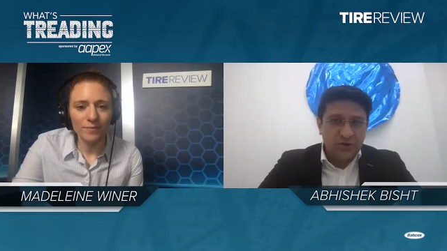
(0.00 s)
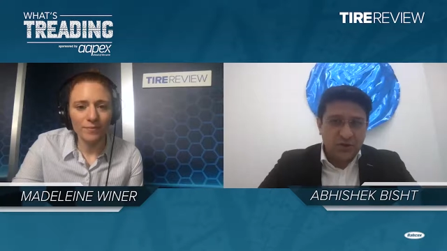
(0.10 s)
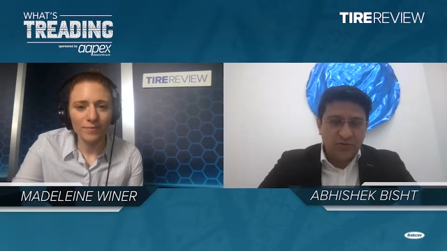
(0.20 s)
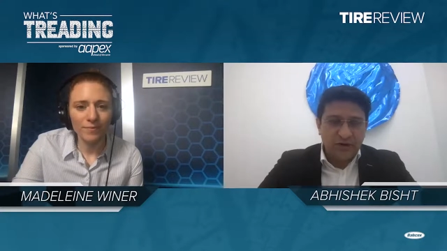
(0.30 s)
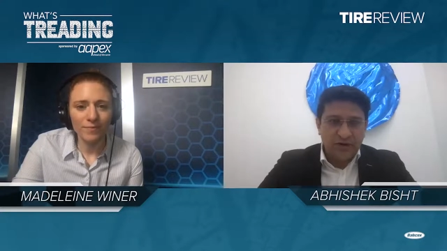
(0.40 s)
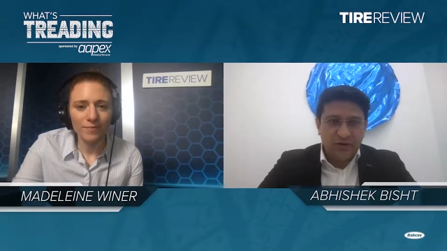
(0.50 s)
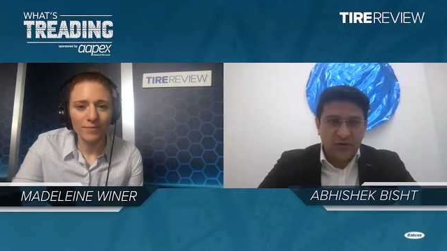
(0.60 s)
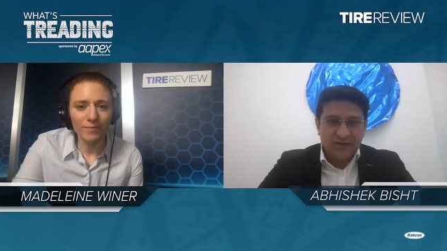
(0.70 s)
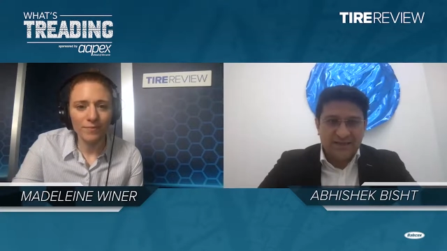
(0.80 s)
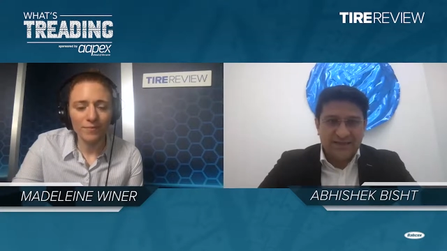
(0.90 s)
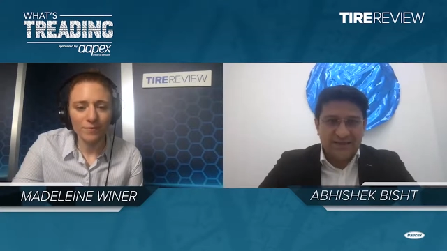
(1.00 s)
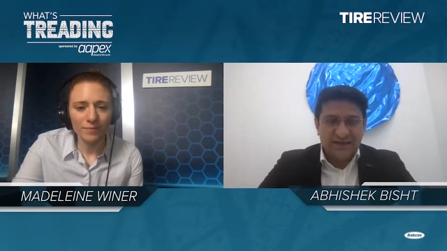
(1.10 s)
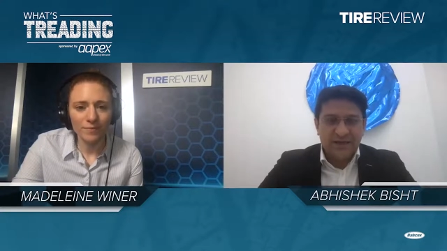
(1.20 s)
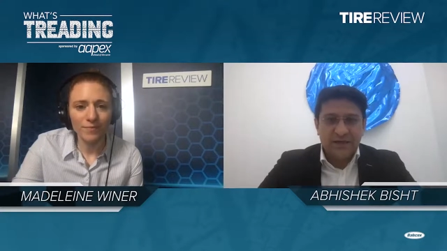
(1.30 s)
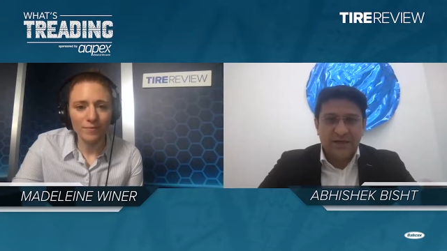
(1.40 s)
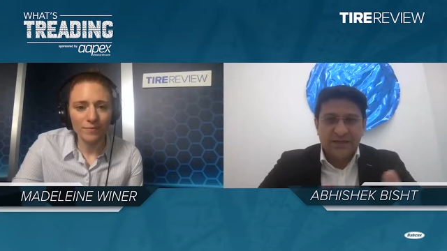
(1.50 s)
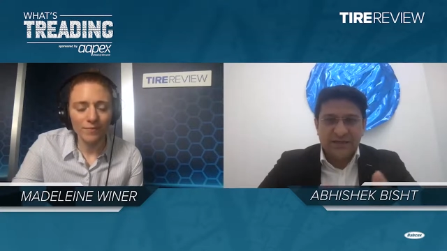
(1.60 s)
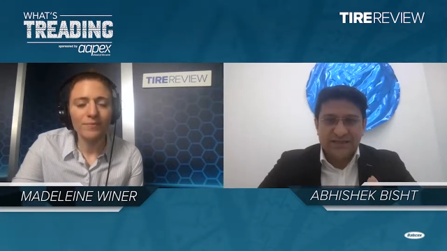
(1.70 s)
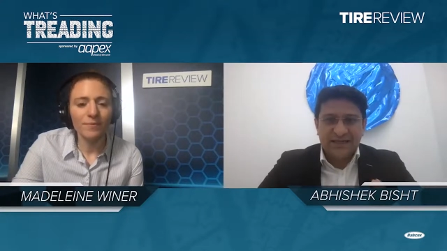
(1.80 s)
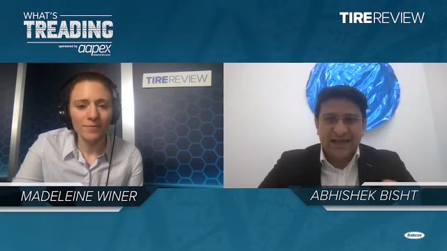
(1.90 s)
Speaker 1: the North American all-season tire
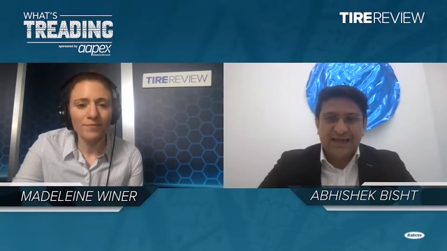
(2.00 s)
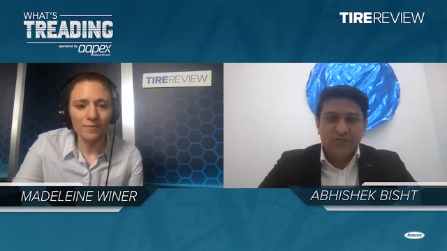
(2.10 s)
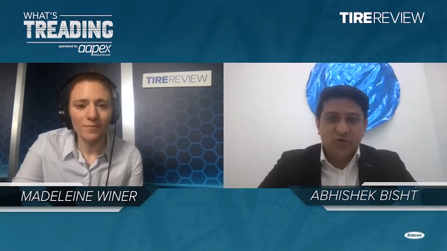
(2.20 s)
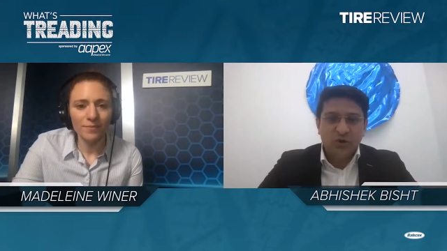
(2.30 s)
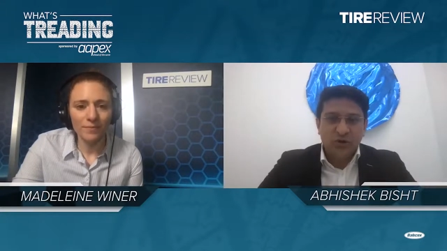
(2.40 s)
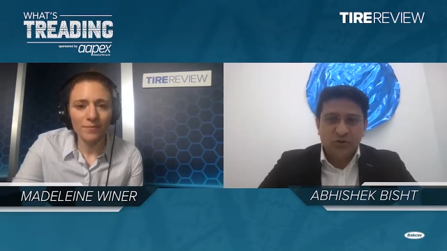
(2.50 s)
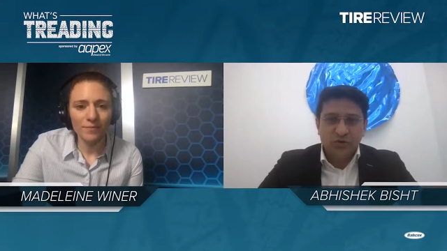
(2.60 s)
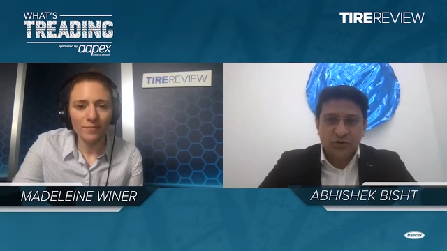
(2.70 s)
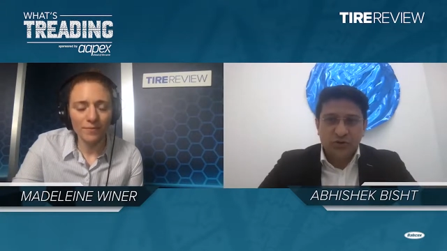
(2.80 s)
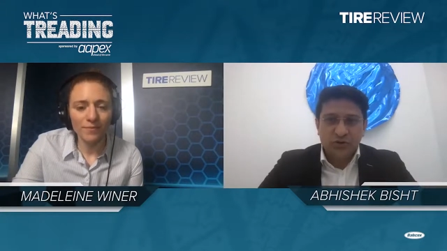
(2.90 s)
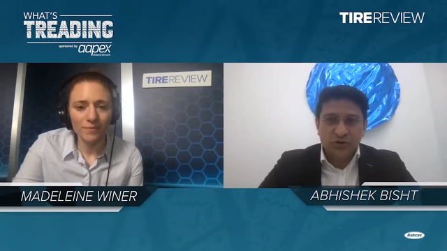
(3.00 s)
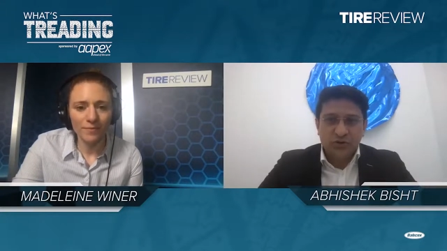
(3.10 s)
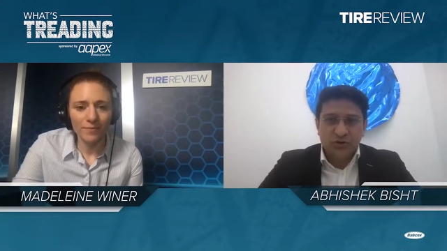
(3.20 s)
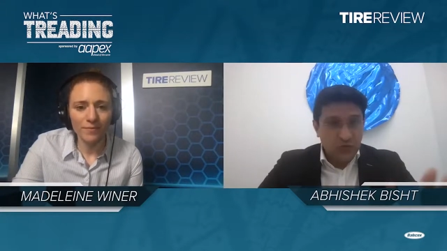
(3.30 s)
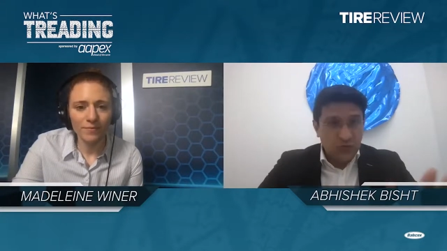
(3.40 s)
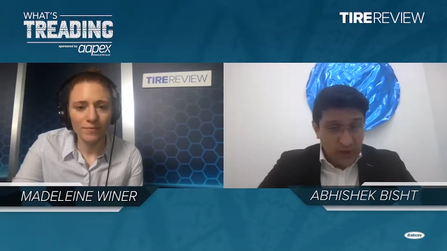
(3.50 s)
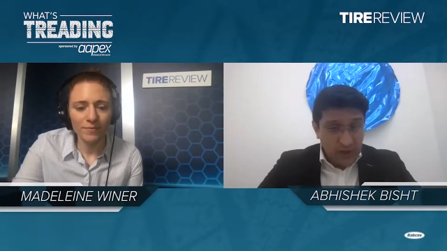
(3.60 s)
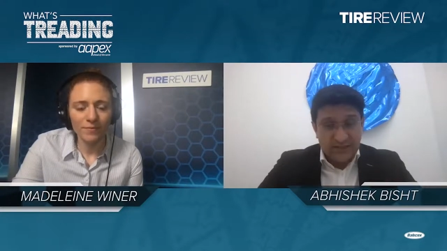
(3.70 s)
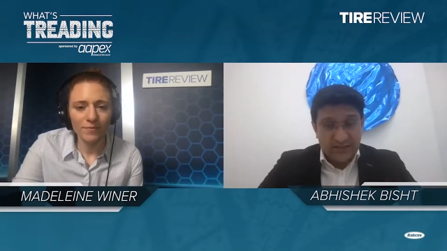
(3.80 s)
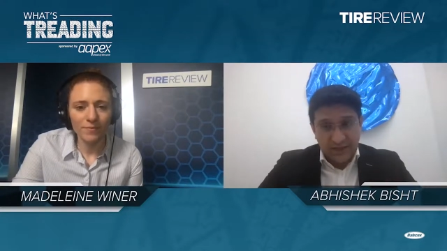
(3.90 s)
is slightly more tuned
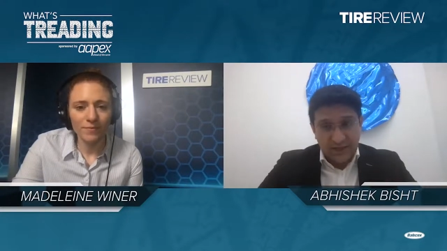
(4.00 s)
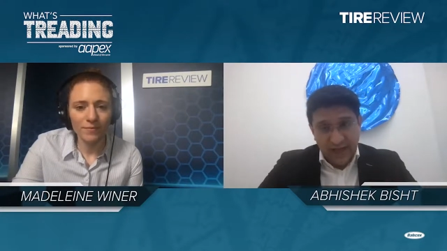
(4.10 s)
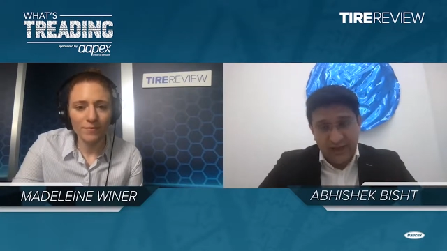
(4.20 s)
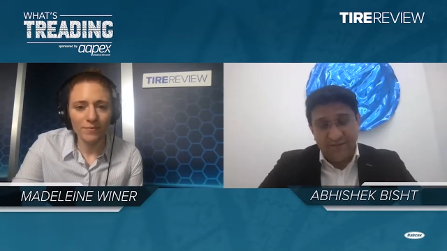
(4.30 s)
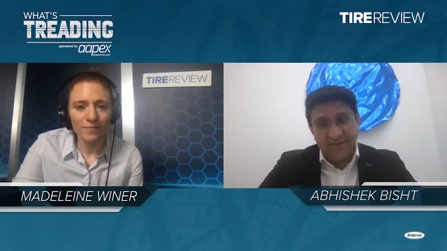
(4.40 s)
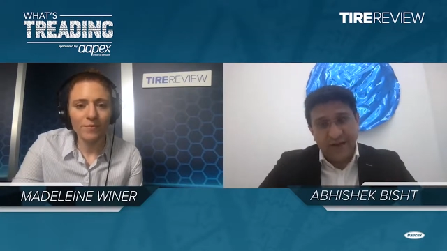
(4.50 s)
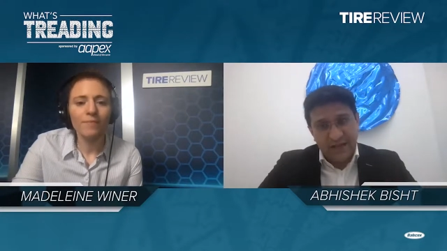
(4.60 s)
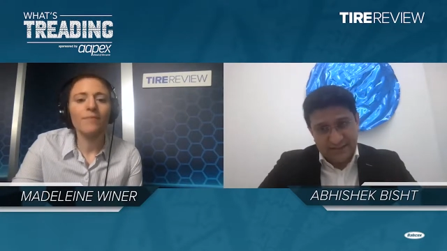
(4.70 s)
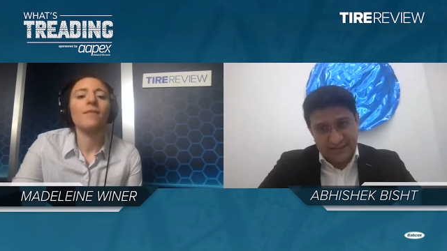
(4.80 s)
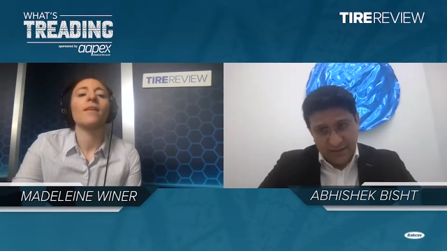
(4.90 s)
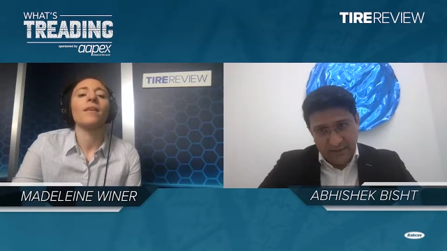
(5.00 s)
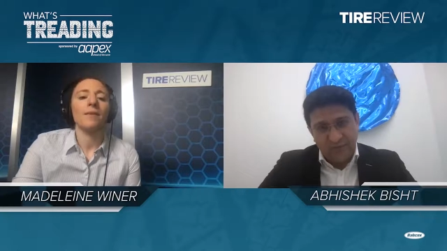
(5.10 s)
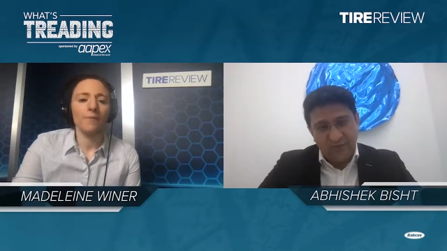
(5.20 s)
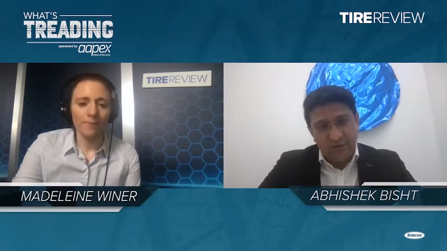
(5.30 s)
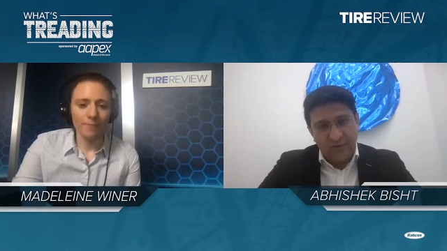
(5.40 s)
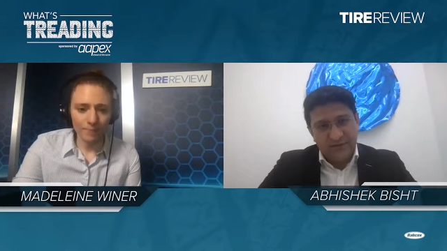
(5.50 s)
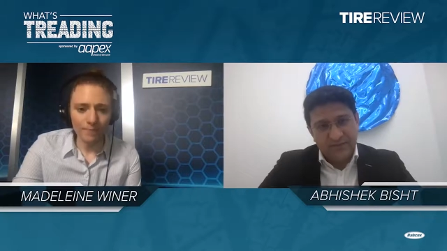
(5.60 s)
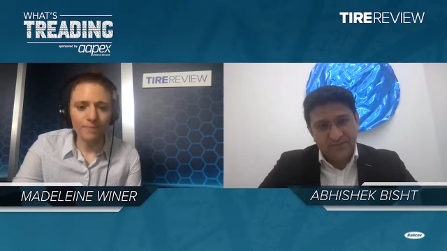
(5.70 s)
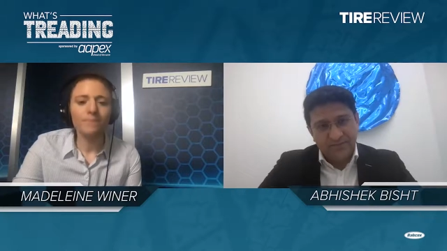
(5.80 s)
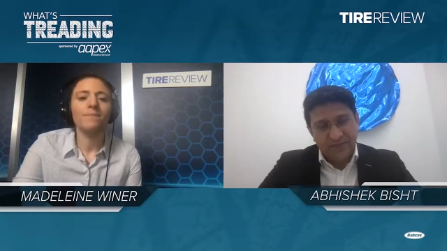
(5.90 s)
towards live and summer performance.